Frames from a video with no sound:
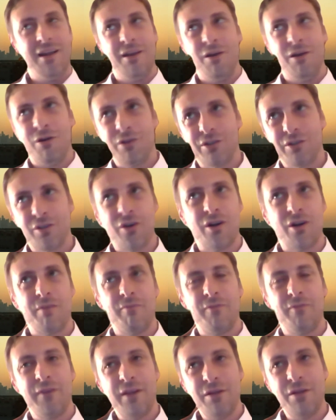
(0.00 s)
a
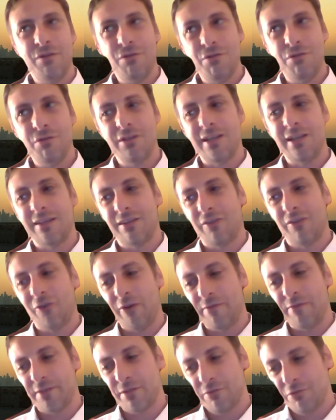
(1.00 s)
long-term view that
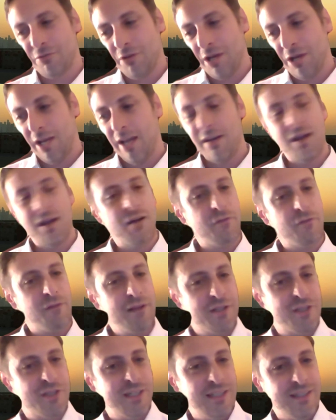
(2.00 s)
gives you enough
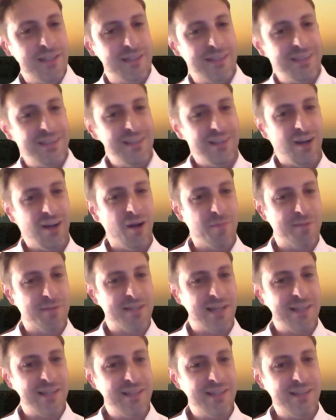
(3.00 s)
agility,
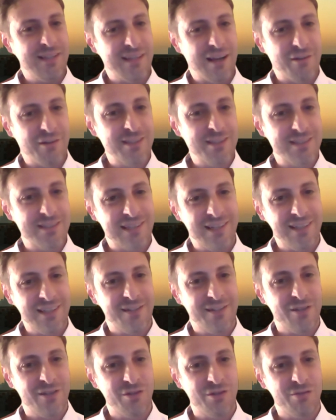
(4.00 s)
upside and downside,
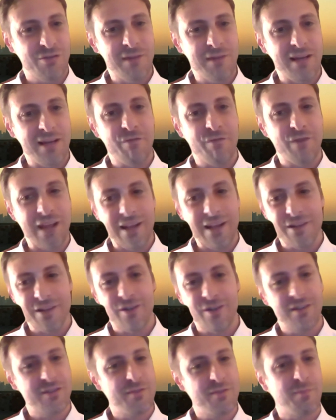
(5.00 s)
to
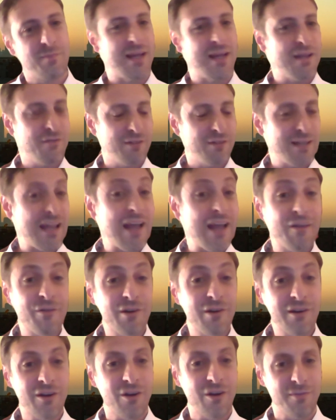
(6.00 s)
manufacture and supply
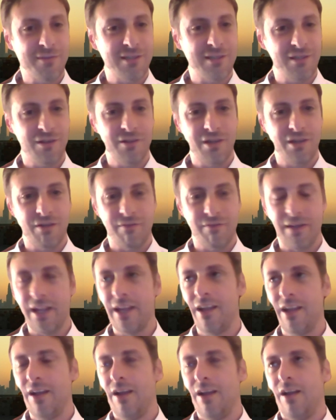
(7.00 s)
whatever comes along your way.
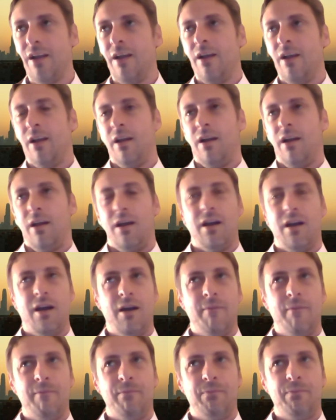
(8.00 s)

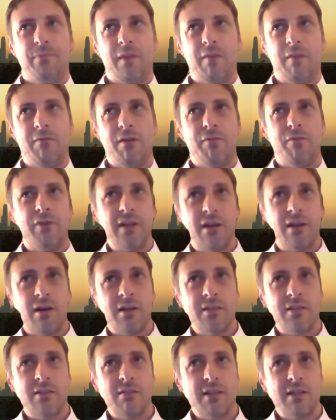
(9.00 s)
With
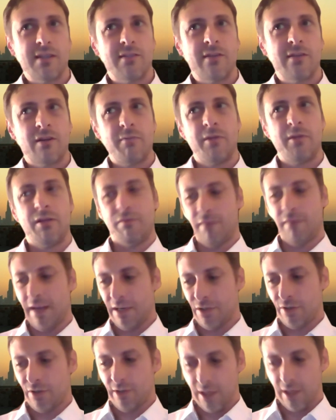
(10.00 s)
regards to external
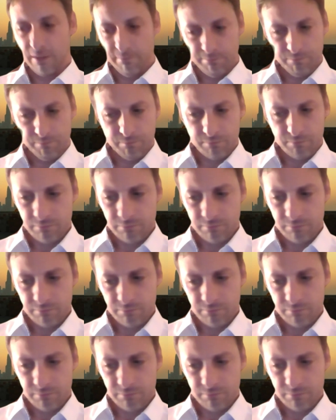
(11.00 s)
manufacturing,